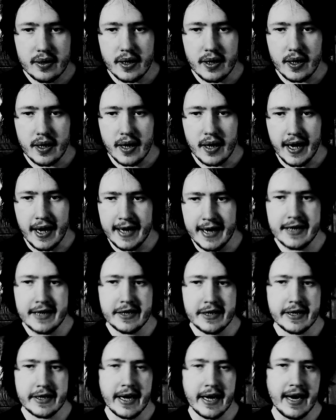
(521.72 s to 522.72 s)
And then you
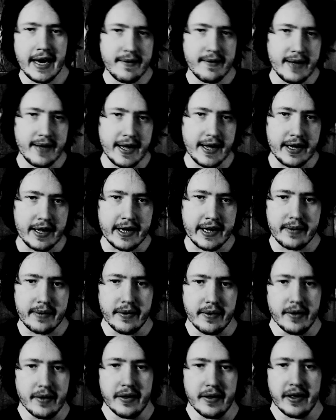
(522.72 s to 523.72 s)
got, like,
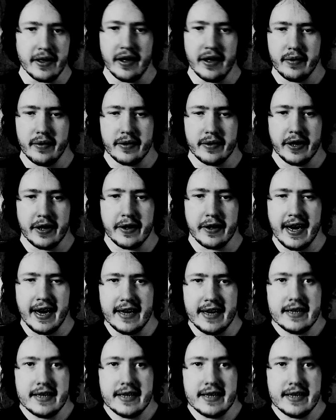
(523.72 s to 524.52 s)
you know, you got